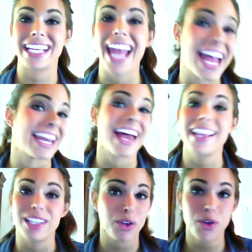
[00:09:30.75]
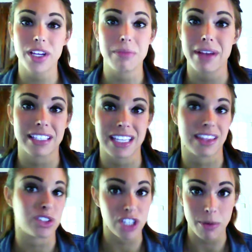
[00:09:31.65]
Again, you know, you can mix in
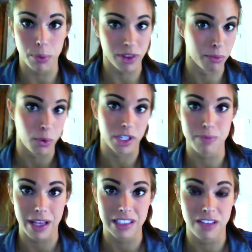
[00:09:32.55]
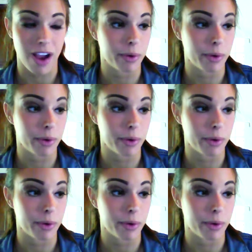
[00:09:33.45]
the cheap with the more expensive.